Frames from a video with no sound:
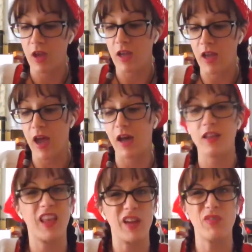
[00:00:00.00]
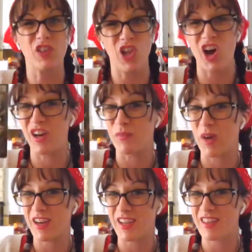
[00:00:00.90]
Yeah, and they have a lot of
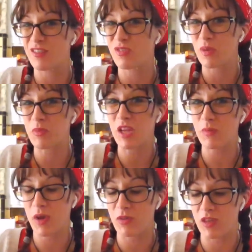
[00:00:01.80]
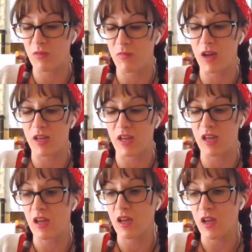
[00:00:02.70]
money. There's something about their
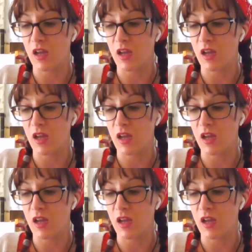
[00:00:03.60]
money.